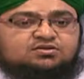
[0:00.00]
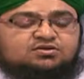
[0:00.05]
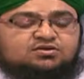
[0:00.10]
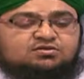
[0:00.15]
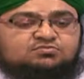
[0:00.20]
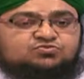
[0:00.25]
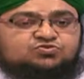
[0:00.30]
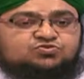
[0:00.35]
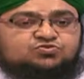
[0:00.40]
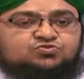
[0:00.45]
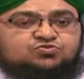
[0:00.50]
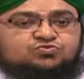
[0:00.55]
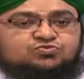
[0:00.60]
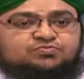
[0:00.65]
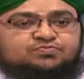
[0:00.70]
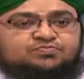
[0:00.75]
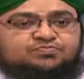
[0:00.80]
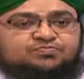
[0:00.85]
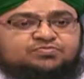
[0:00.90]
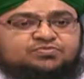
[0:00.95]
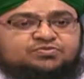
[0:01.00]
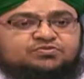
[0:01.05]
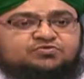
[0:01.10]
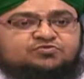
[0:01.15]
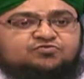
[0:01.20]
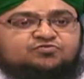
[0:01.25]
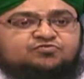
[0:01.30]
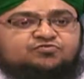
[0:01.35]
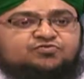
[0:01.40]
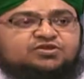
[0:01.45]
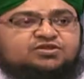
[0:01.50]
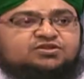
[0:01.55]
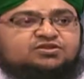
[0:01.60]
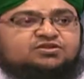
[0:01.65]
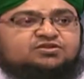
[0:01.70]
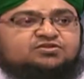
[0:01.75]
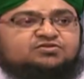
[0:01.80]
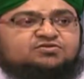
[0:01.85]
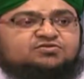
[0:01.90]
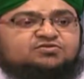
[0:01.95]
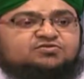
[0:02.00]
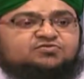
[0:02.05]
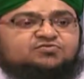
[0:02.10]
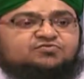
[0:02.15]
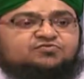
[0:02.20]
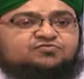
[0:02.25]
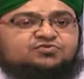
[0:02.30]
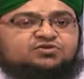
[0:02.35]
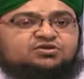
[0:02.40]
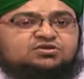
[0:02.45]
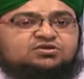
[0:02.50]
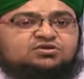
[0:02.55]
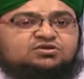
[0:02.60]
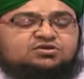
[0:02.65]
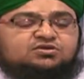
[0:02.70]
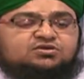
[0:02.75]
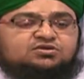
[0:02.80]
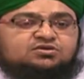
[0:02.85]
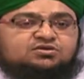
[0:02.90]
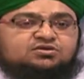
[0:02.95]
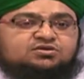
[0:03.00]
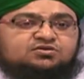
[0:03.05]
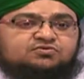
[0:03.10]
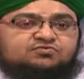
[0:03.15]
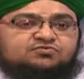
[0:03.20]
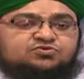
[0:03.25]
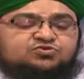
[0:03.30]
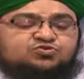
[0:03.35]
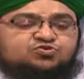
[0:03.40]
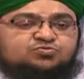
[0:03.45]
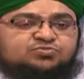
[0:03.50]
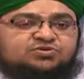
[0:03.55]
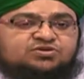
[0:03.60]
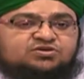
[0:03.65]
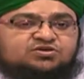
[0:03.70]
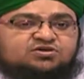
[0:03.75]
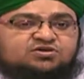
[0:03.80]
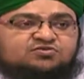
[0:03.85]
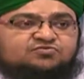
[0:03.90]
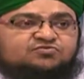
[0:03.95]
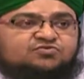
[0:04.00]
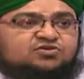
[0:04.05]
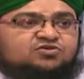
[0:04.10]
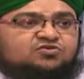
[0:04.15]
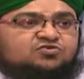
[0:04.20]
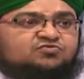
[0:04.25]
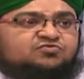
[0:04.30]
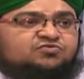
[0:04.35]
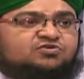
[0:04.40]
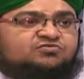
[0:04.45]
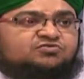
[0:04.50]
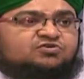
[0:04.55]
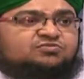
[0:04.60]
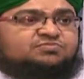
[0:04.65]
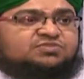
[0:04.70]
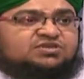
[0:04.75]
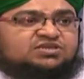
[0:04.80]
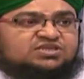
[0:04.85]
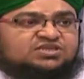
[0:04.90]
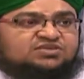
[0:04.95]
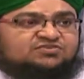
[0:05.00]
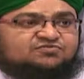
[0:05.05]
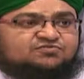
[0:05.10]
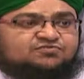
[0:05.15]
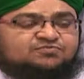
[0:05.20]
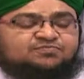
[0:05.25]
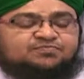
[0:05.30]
come to know when we should be aware of our belief.